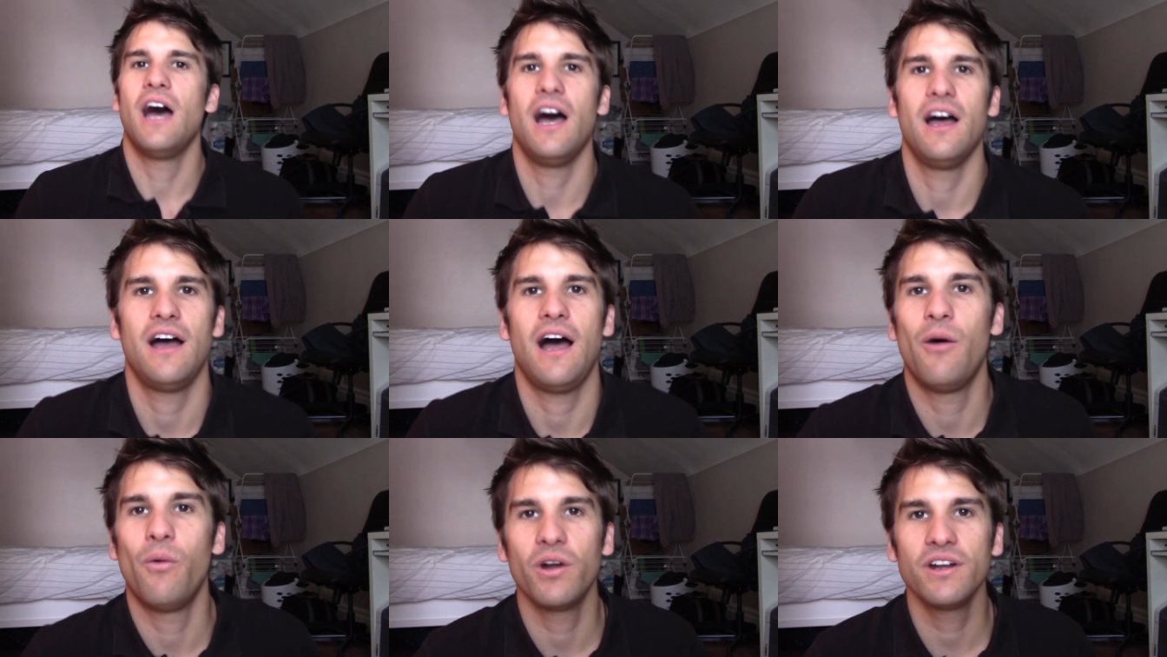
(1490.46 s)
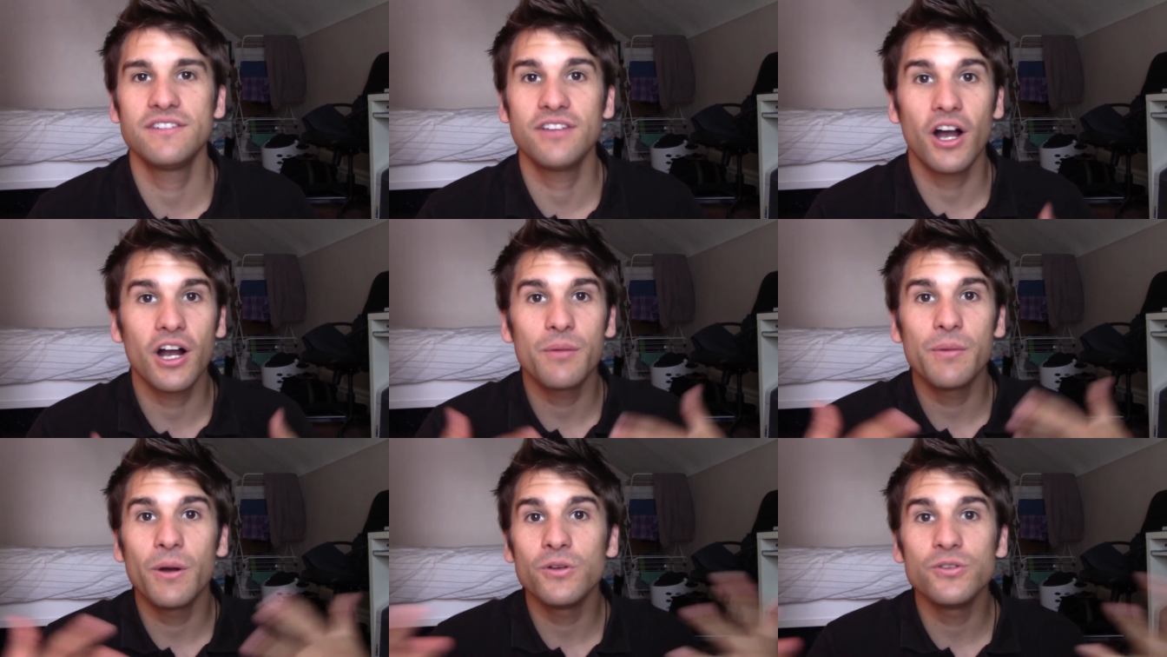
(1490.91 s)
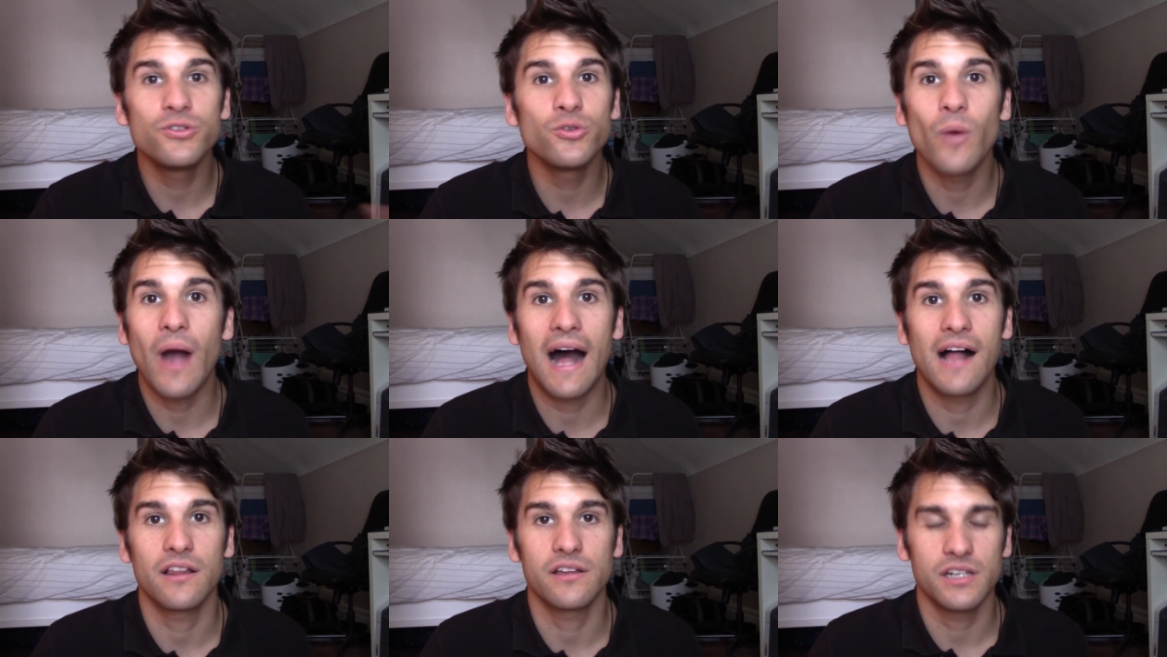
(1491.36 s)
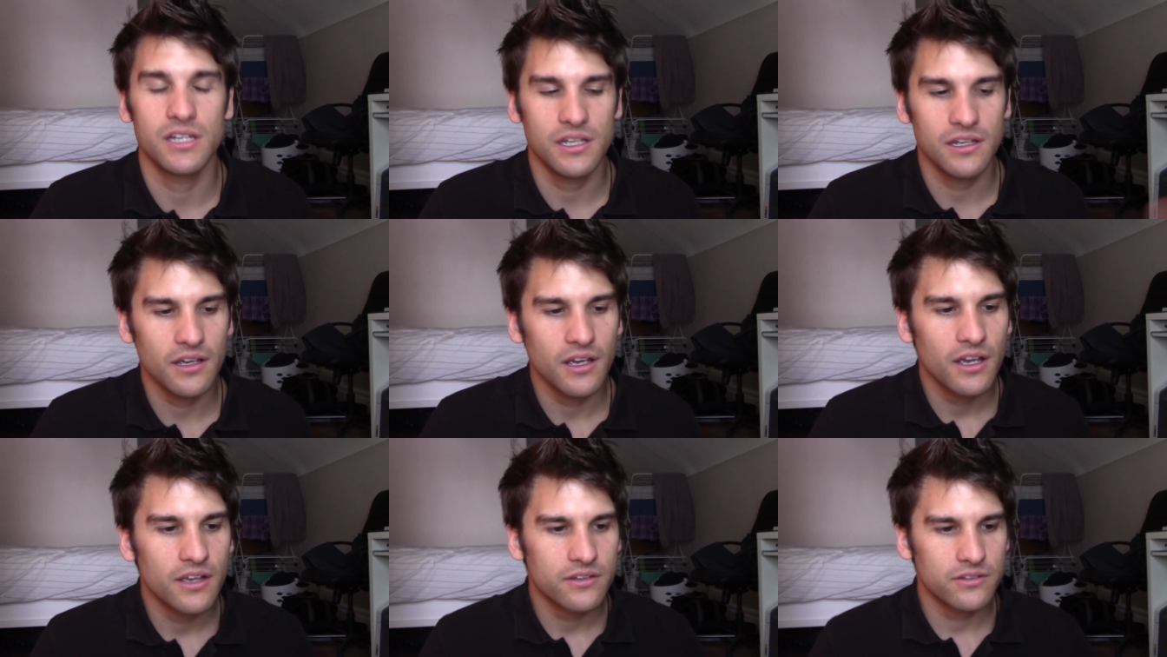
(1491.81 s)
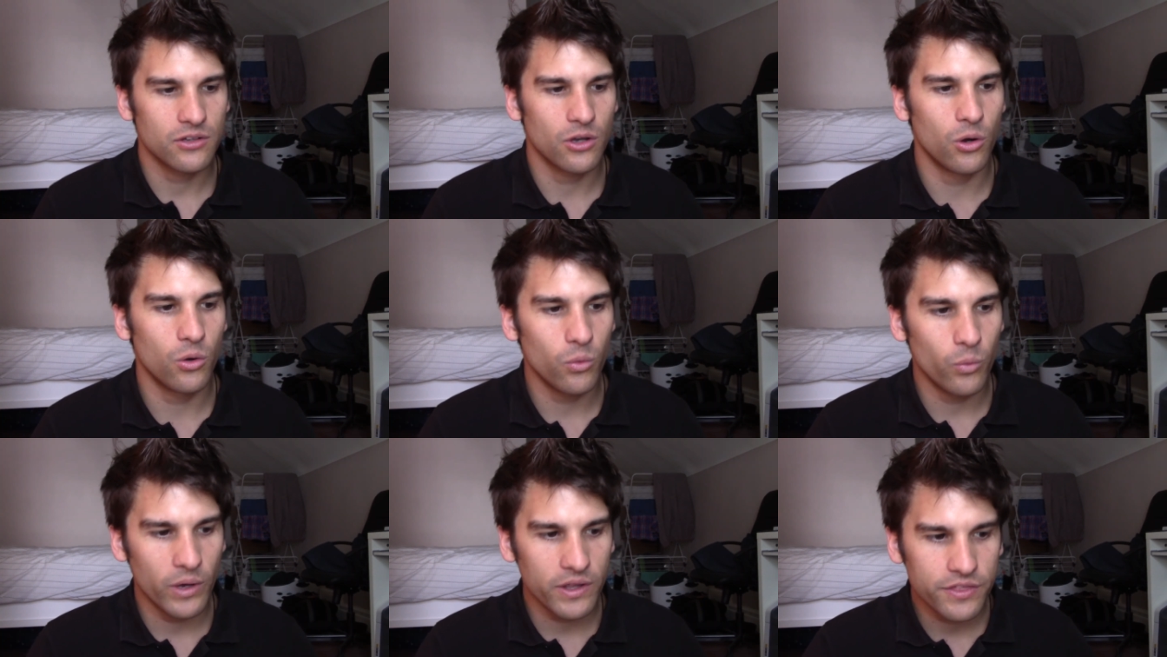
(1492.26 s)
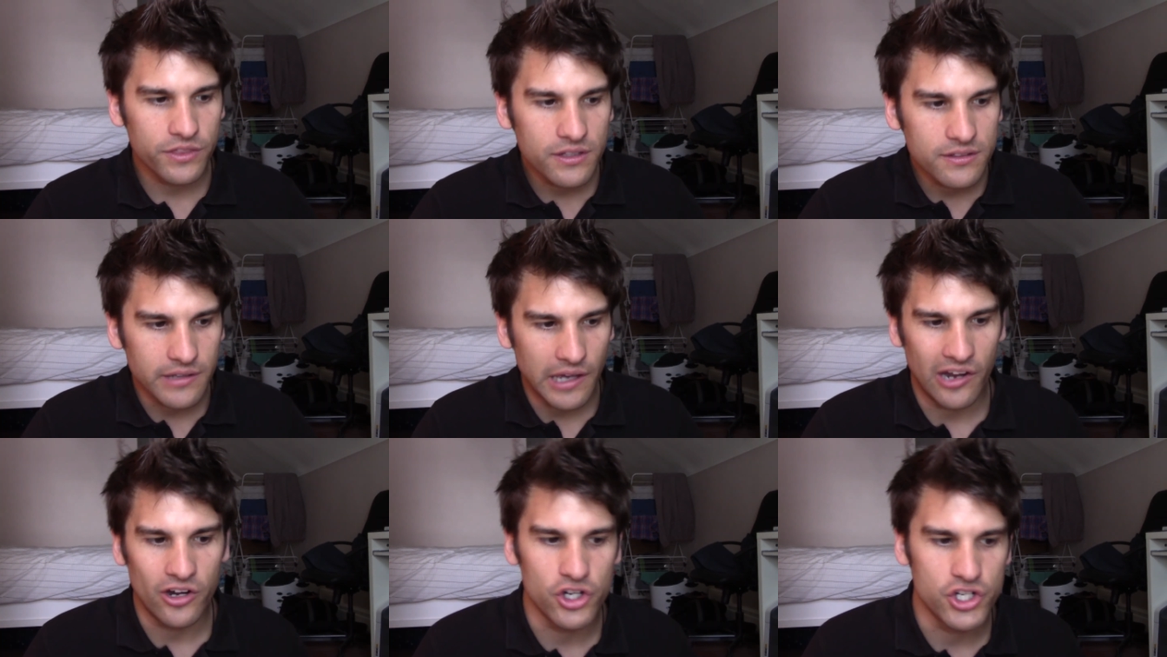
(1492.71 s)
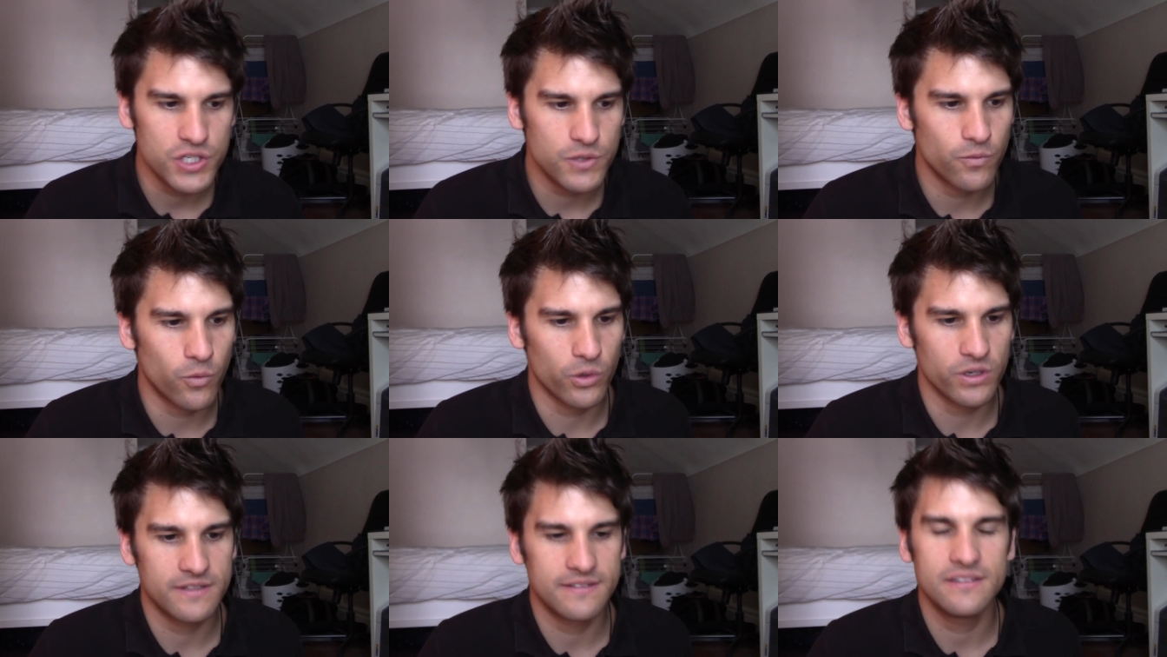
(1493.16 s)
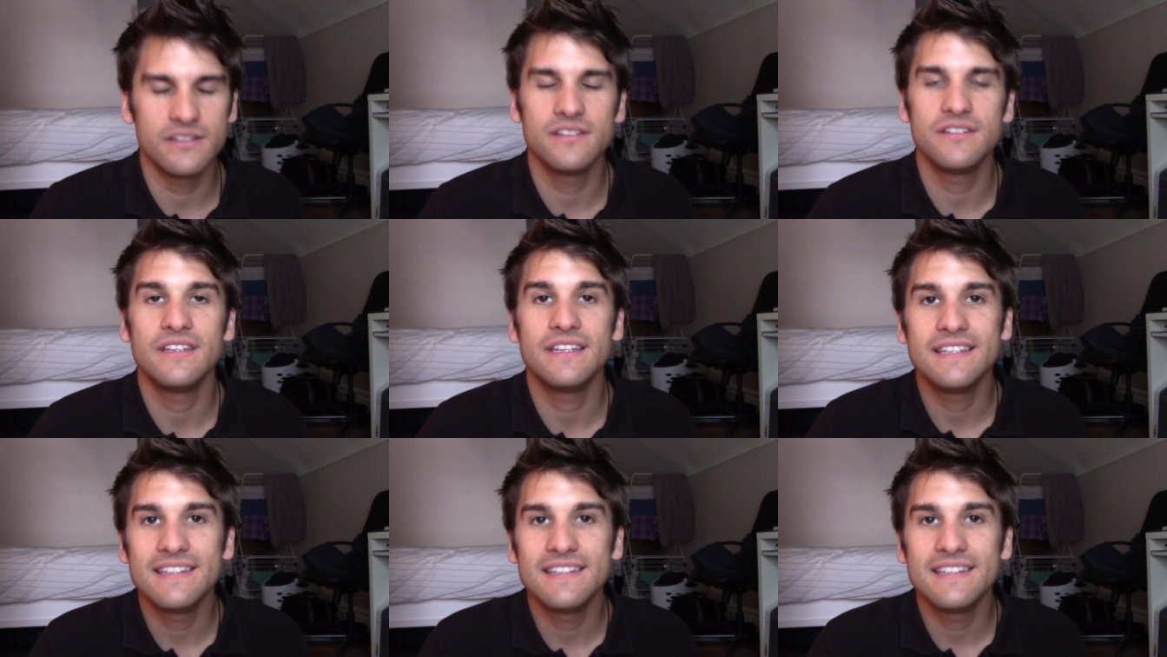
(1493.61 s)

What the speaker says: I want to talk about duality. So with these energy vortices,